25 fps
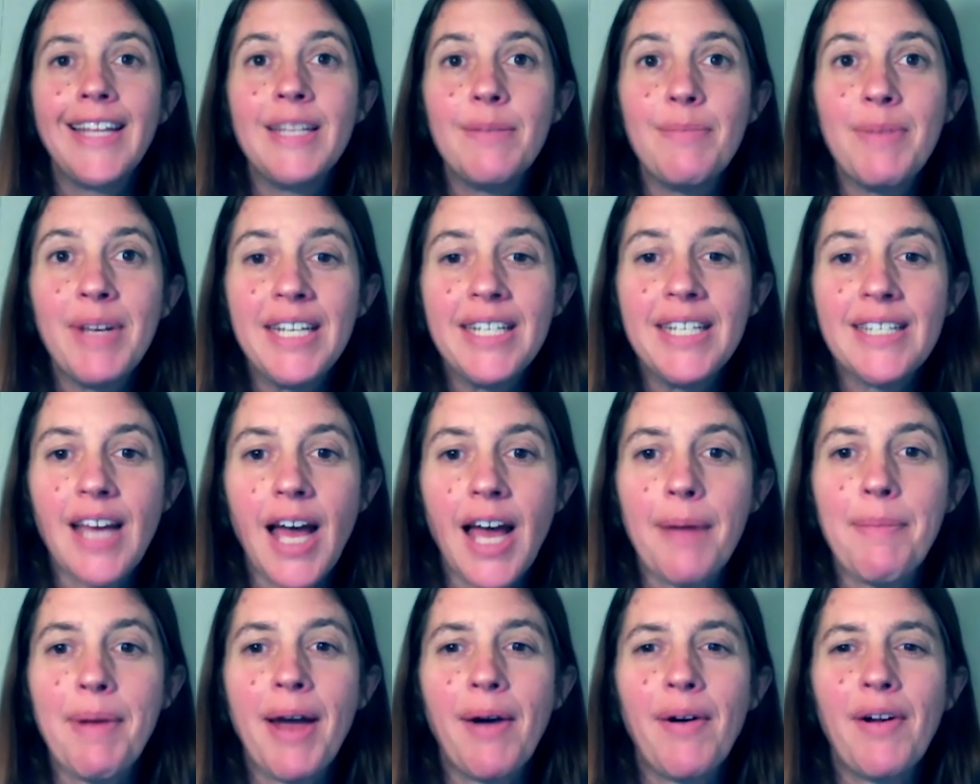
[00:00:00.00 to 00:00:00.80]
In the
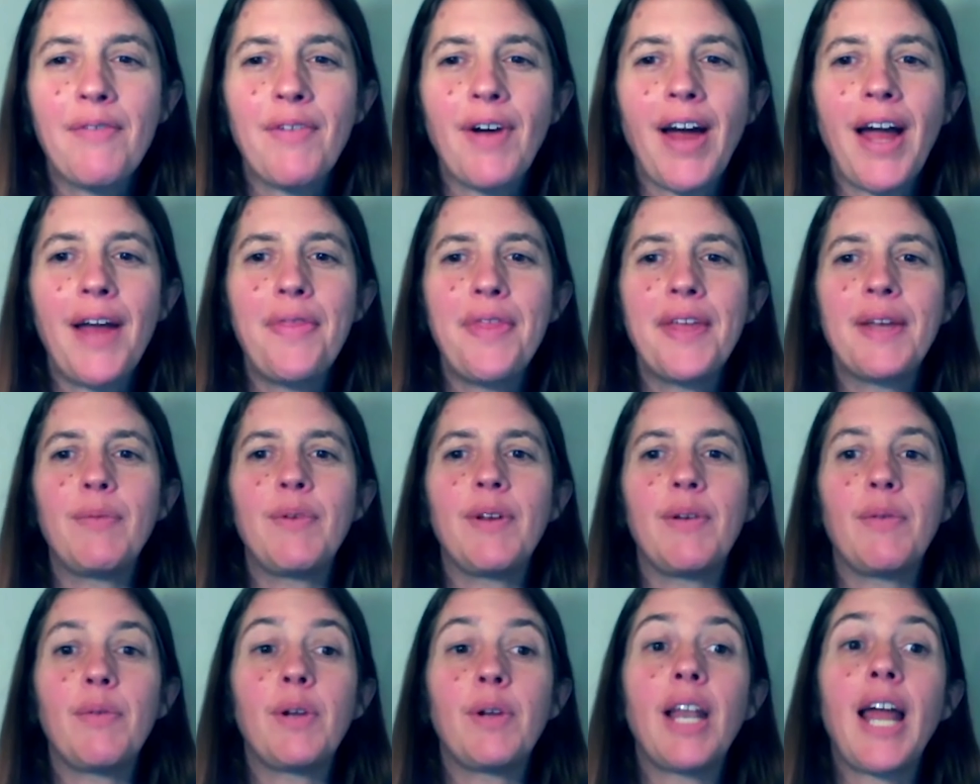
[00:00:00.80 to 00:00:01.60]
meantime, however, I think
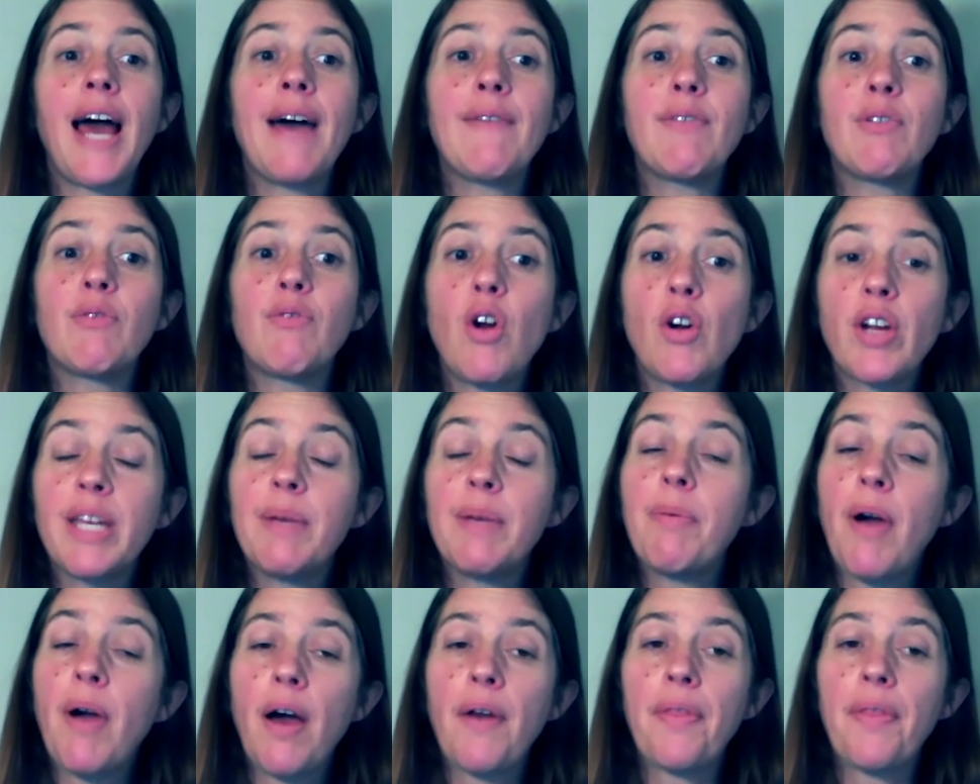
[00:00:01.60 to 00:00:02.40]
we will have a
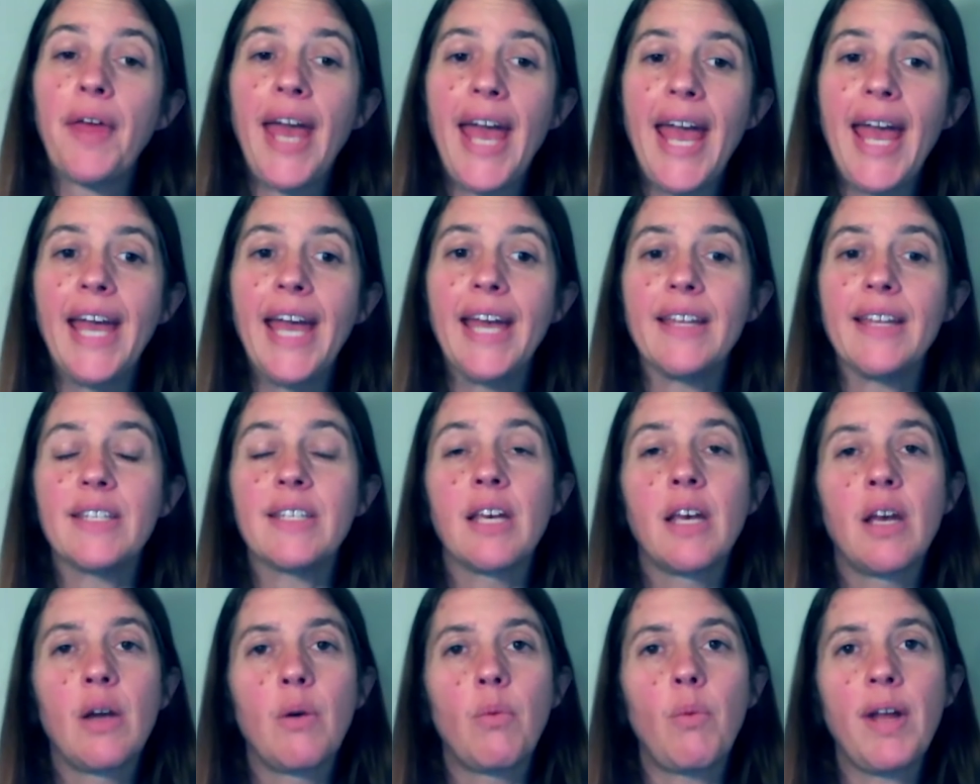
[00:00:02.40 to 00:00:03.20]
rocky path
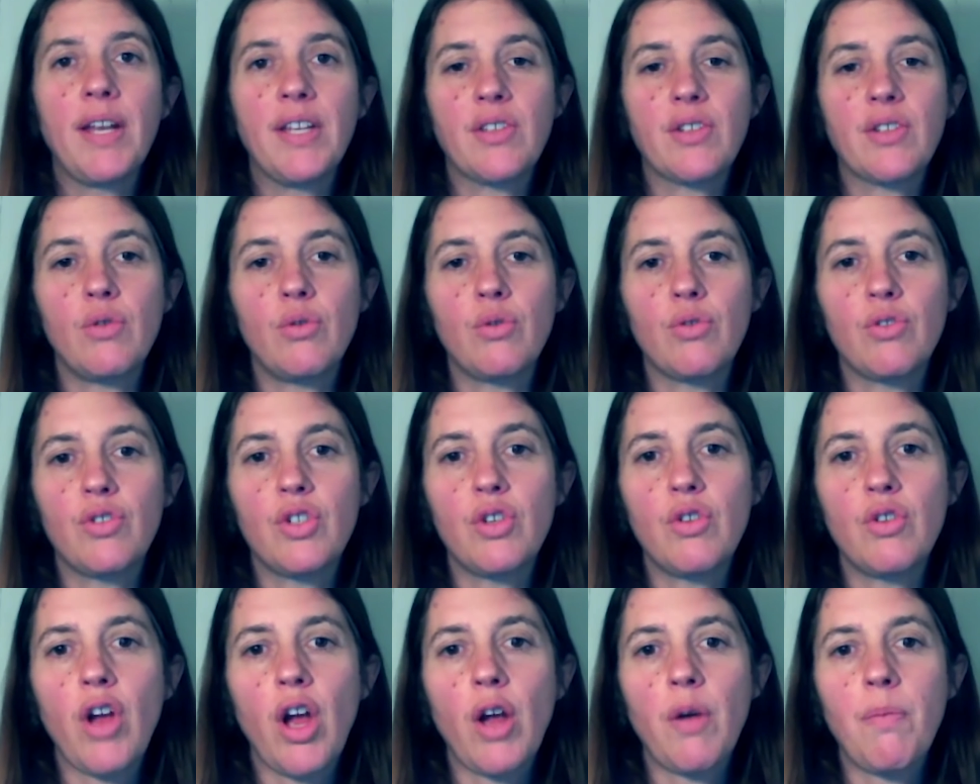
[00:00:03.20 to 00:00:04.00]
ahead when schools
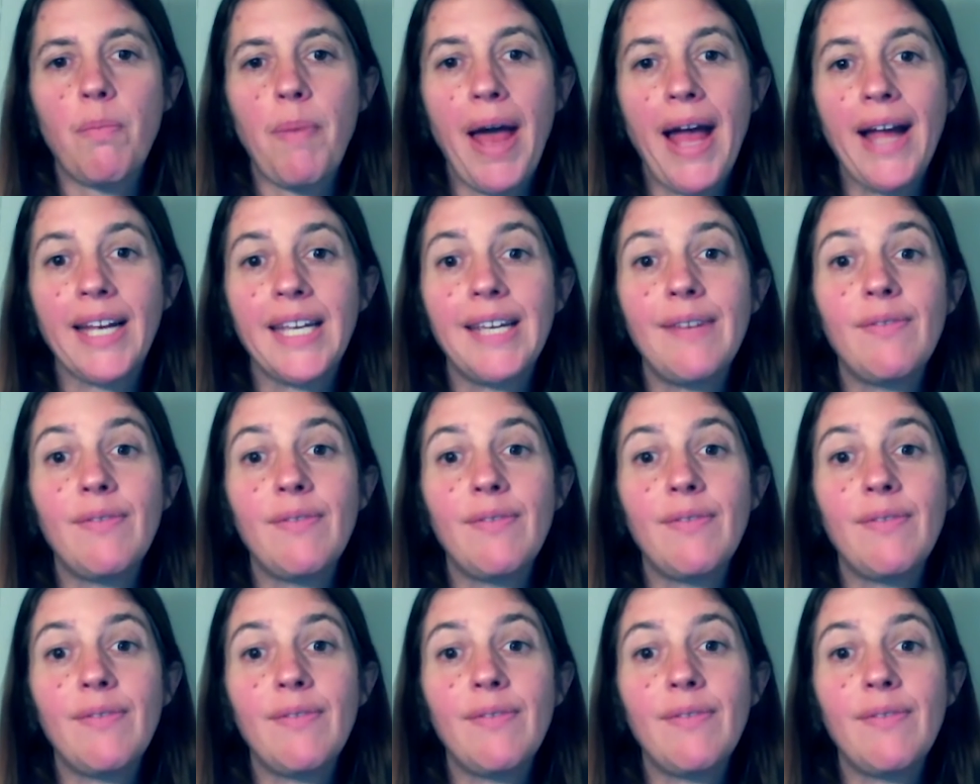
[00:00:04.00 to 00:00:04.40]
do go back,